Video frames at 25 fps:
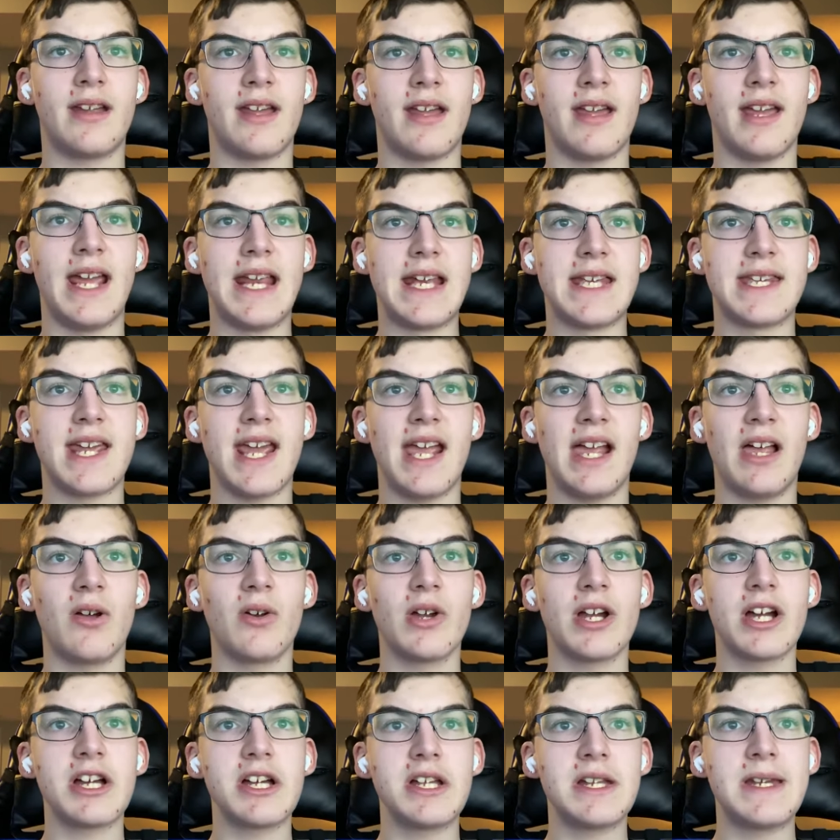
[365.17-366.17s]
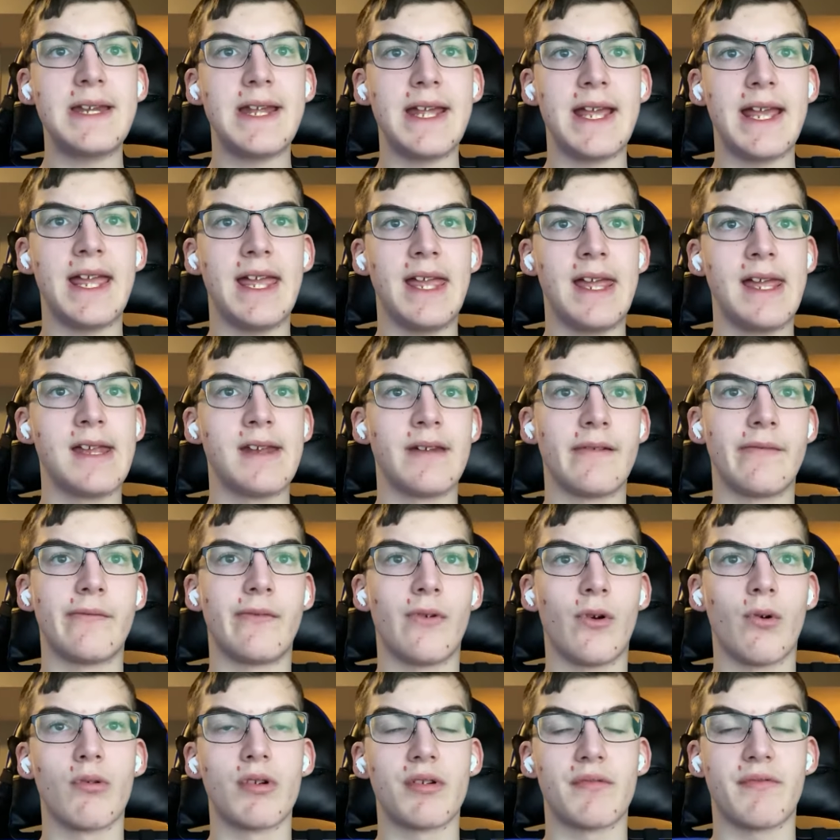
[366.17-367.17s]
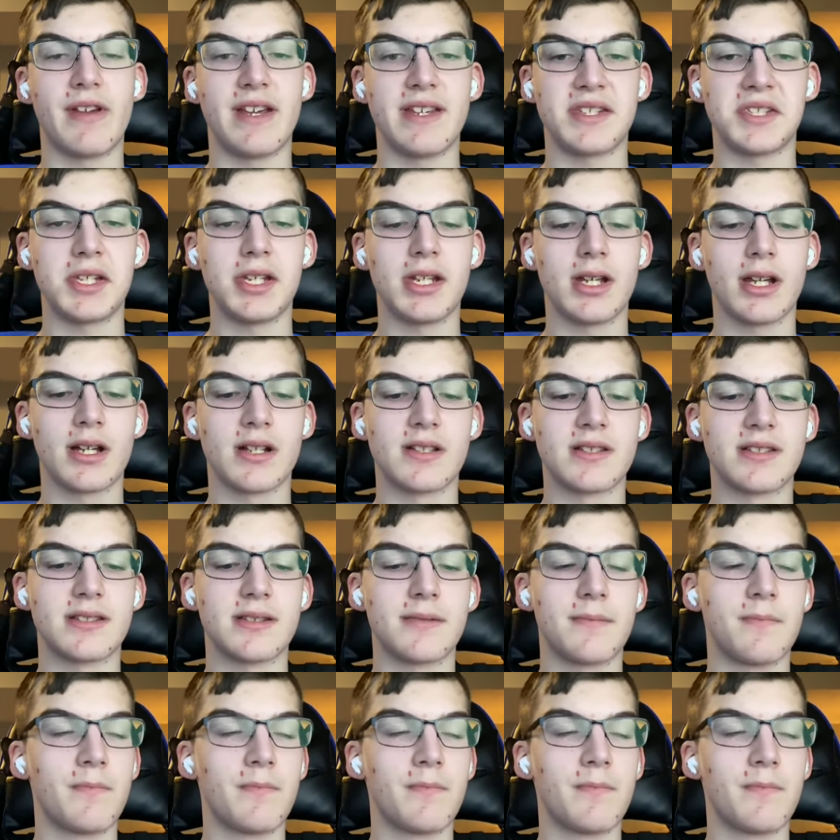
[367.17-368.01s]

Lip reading: a tail gun and forward-facing guns.